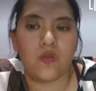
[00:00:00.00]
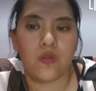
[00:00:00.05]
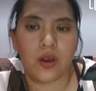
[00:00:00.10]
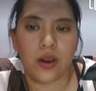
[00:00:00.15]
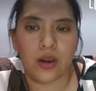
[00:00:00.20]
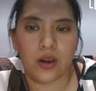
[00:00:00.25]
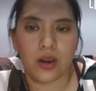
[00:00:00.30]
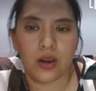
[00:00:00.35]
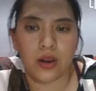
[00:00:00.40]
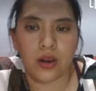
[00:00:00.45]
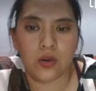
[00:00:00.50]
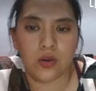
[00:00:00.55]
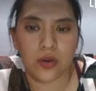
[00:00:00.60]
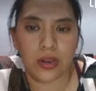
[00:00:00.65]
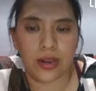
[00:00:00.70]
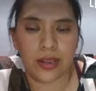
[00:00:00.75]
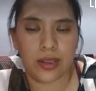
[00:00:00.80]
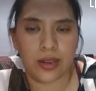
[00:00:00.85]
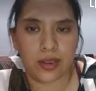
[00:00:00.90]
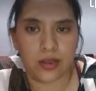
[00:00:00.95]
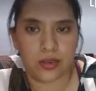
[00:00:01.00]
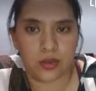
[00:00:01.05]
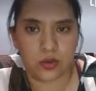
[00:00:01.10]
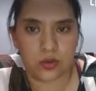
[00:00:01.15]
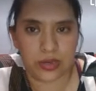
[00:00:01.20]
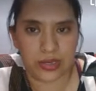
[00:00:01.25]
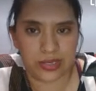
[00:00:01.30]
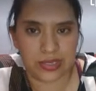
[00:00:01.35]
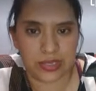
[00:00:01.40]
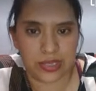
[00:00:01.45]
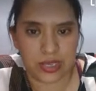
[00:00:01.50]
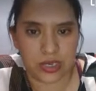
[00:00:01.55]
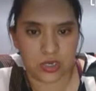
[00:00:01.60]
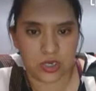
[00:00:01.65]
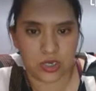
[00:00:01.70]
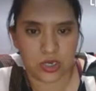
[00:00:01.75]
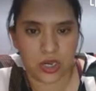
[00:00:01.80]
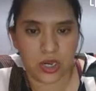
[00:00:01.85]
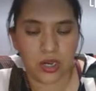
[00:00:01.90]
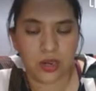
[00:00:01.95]
Far related to
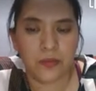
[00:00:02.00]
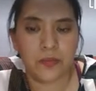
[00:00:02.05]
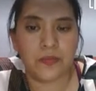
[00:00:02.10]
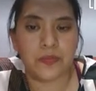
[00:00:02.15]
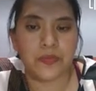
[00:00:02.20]
extension